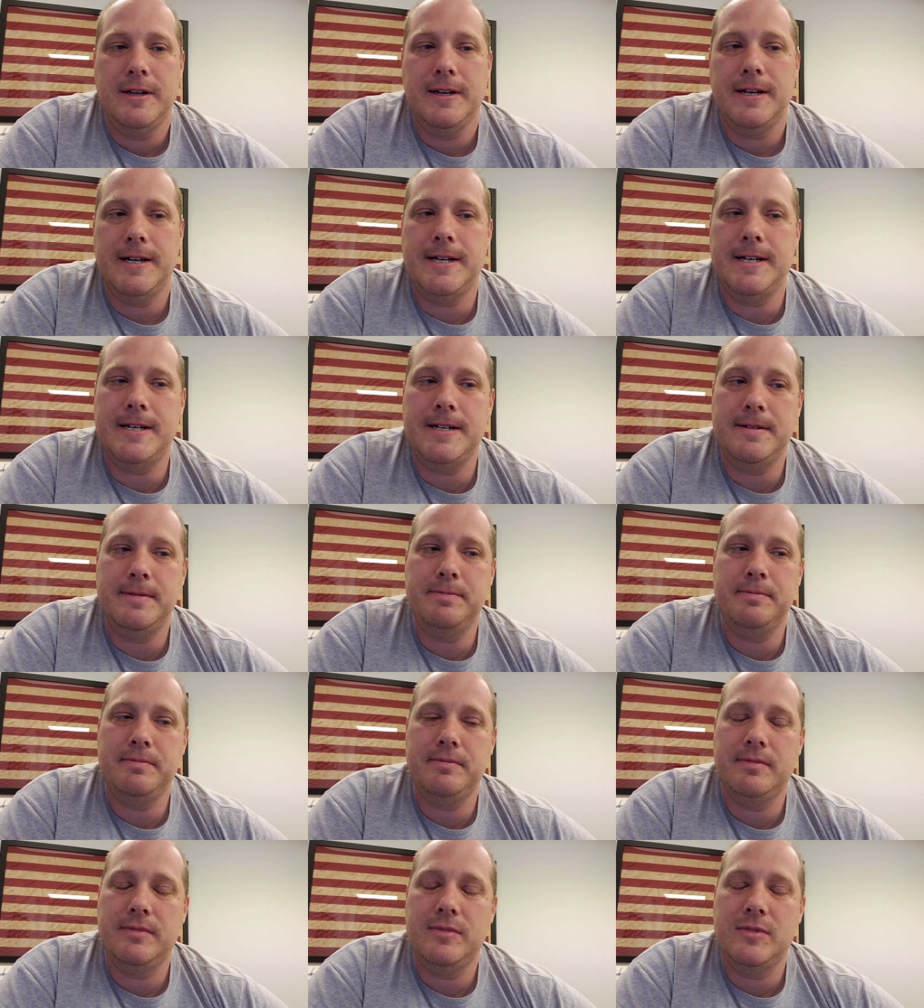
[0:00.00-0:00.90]

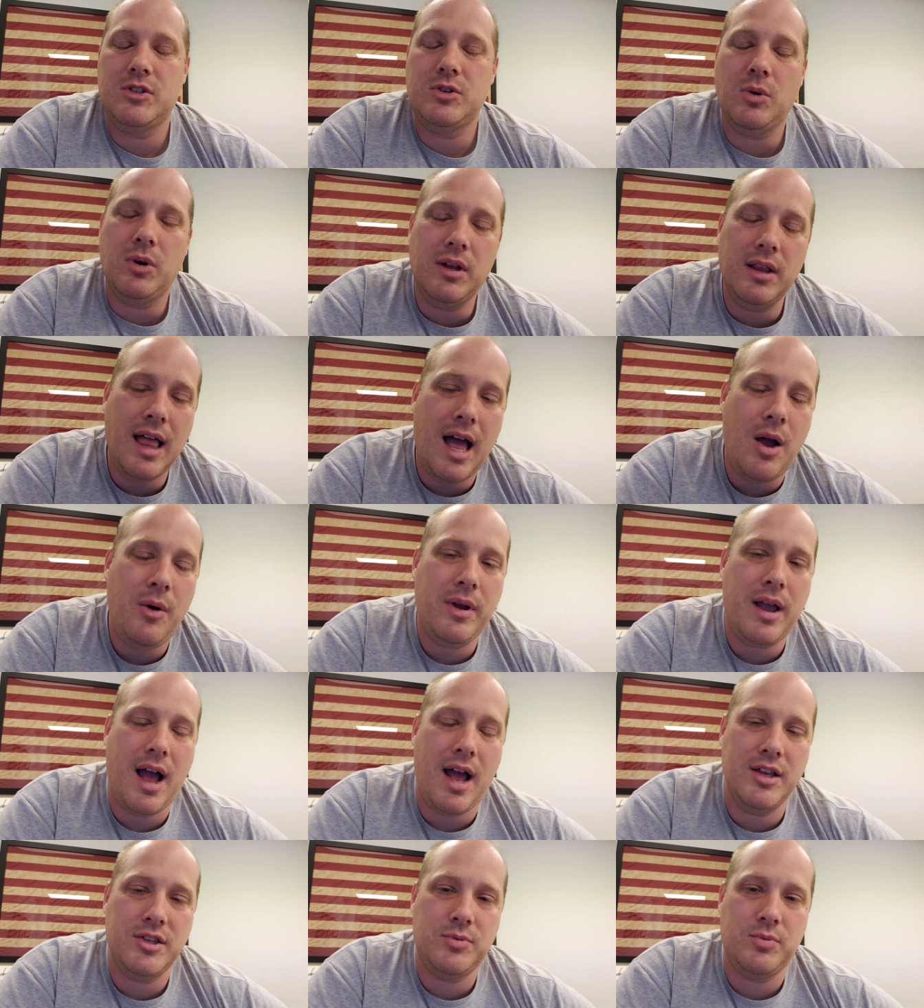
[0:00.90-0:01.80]
Um, so allow
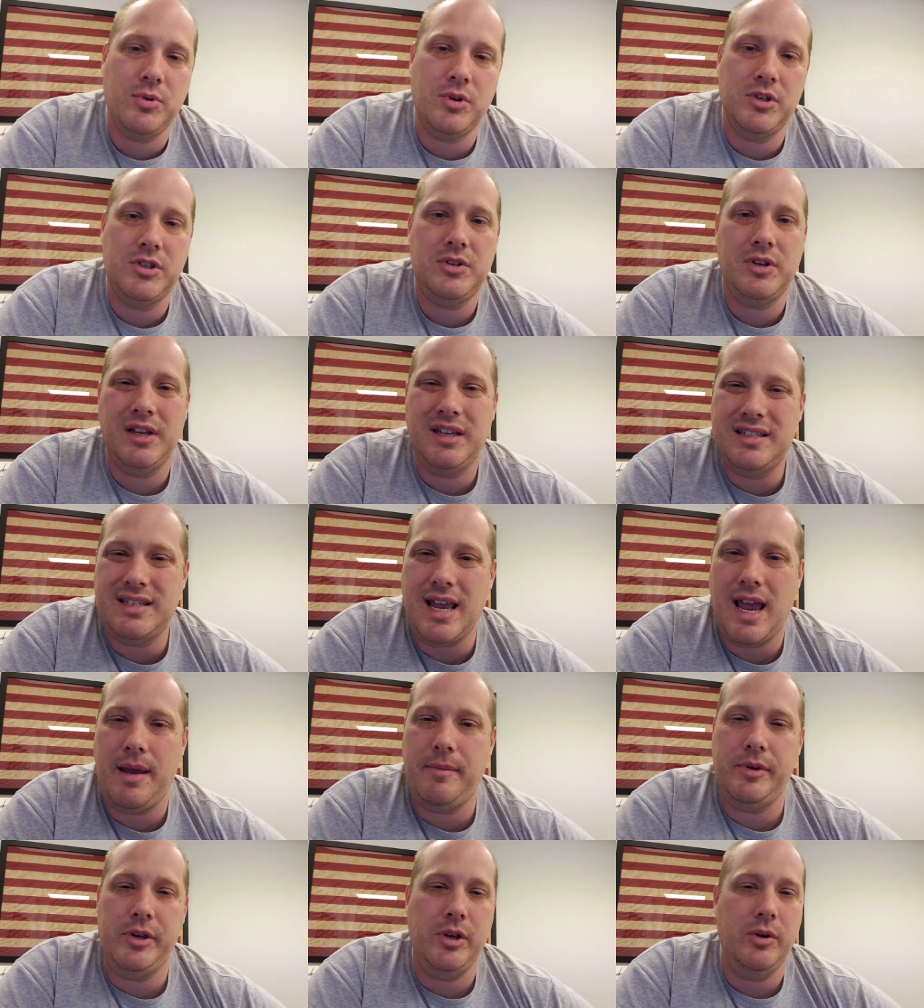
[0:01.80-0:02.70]
God's word to
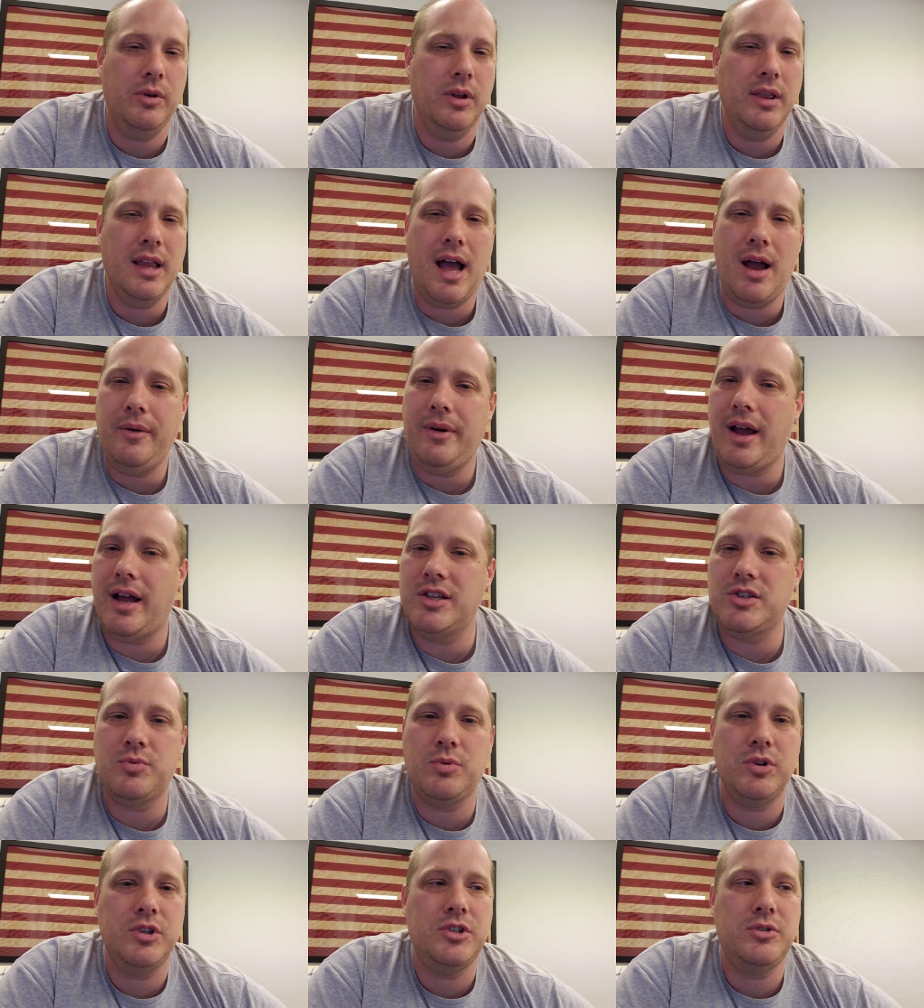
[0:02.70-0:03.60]
examine you. Allow
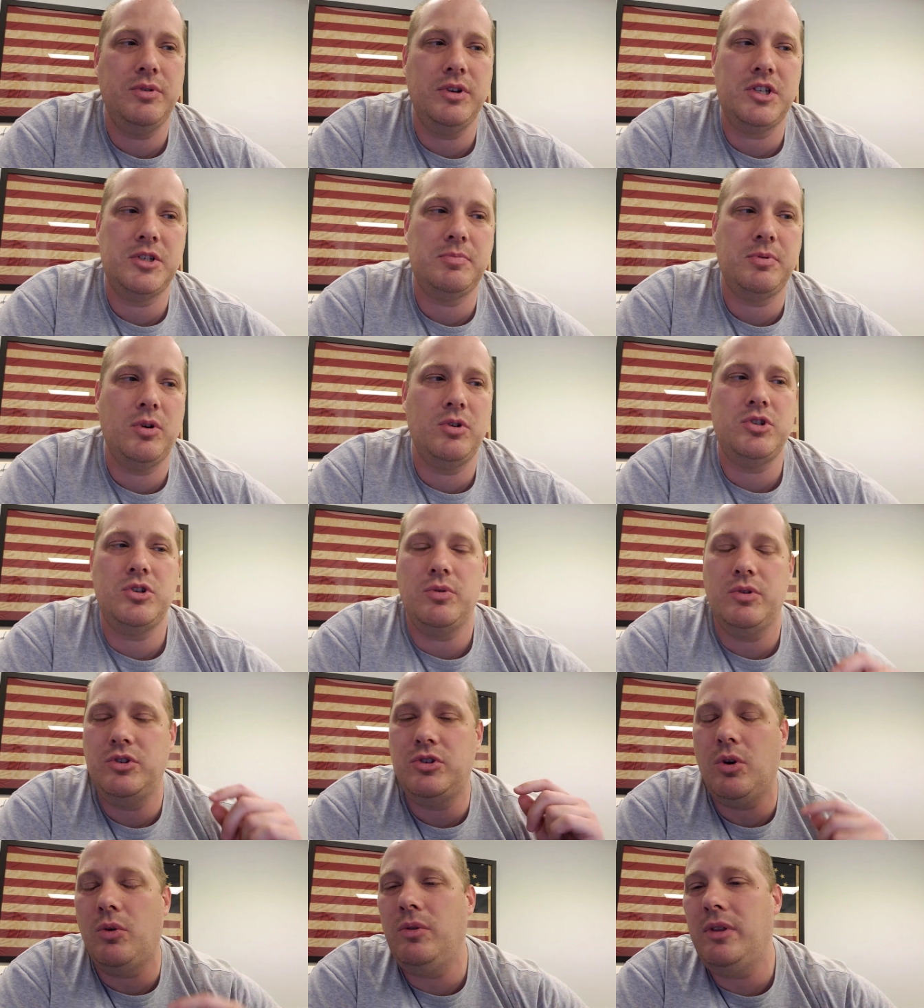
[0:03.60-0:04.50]
God's word to expose you,
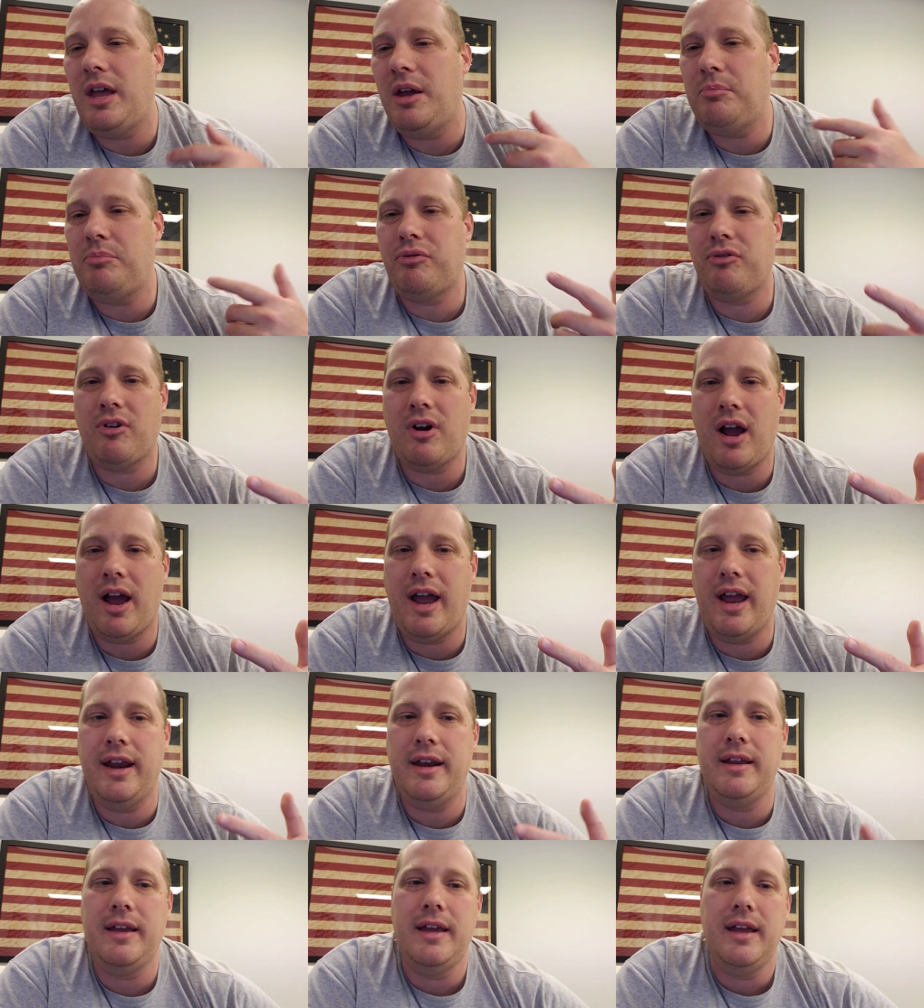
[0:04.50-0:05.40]
and don't let
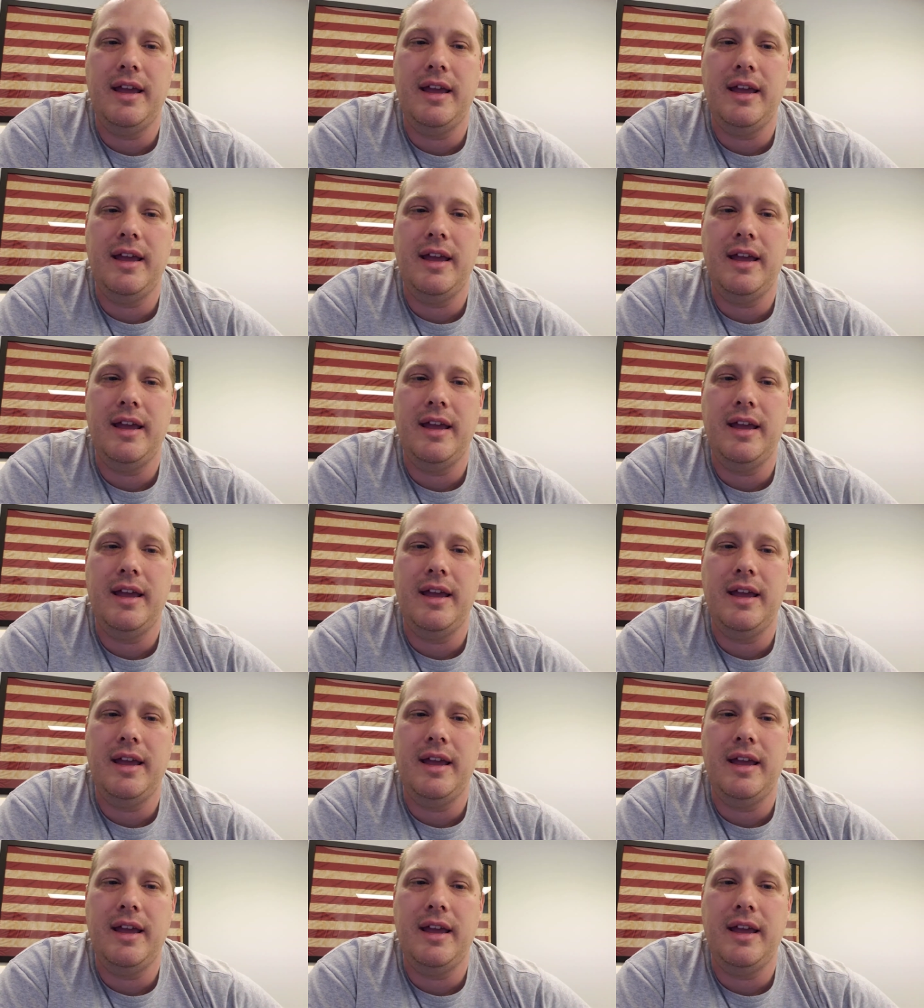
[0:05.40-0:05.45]
pride